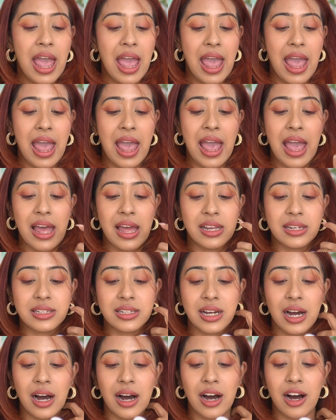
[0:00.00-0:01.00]

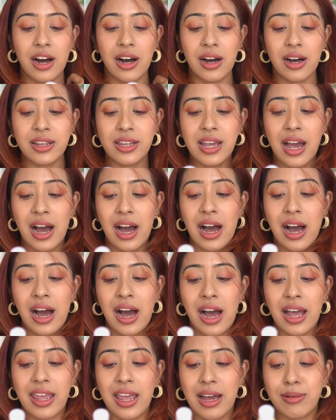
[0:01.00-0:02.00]
and yeah,
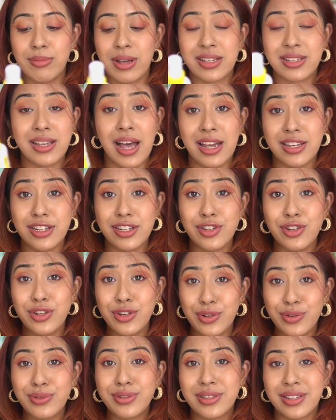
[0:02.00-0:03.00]
I am excited to
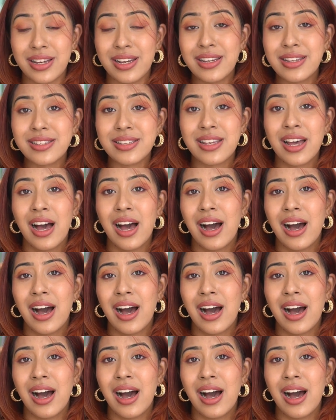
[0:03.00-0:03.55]
use this.